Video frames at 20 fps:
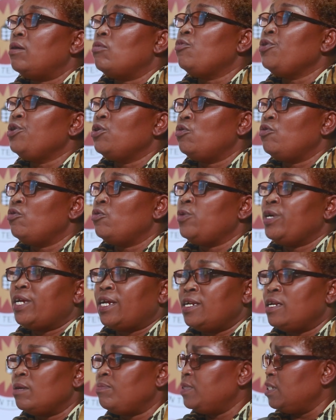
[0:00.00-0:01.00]
We
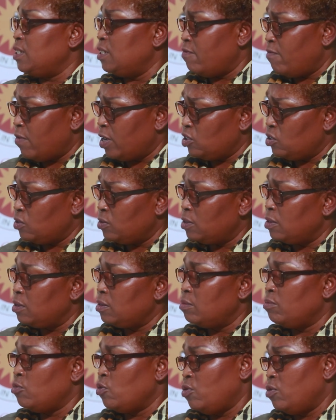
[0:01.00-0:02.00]
adapted the
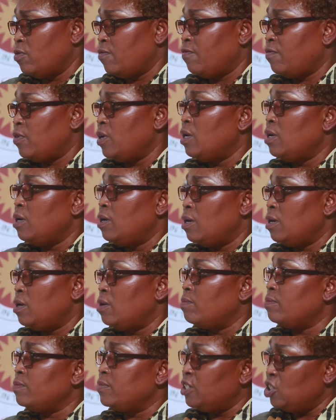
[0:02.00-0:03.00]
virtual mode of
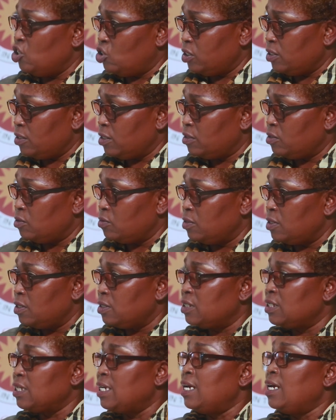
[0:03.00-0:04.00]
teaching the
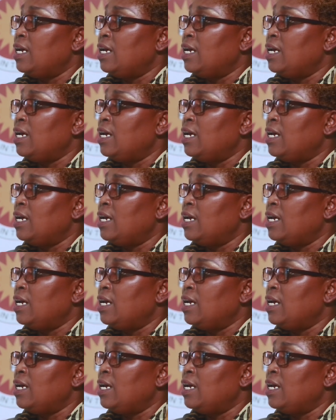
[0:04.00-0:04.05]
students